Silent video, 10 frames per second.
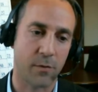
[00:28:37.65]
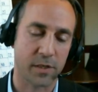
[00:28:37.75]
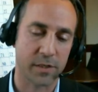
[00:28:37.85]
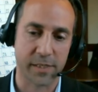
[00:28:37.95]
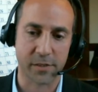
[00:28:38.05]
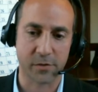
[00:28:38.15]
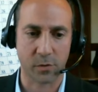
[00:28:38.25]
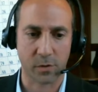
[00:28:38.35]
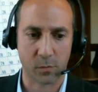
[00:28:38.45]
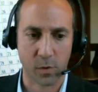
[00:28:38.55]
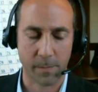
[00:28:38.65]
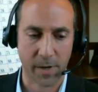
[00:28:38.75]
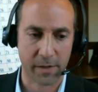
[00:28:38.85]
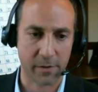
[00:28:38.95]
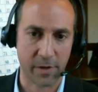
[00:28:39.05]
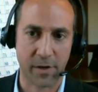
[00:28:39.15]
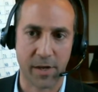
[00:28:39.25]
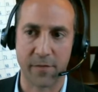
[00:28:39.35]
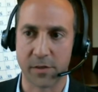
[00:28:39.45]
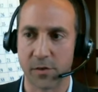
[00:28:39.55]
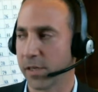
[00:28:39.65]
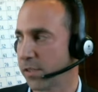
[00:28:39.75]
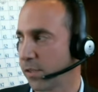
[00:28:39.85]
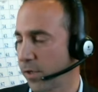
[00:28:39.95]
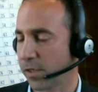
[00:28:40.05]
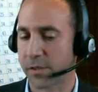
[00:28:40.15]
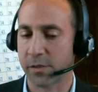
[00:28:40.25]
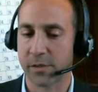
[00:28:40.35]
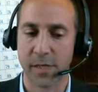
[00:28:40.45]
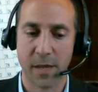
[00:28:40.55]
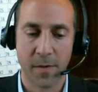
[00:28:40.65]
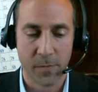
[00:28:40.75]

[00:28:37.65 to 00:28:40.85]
Real Estate School run by the Greater New Haven Association of Realtors.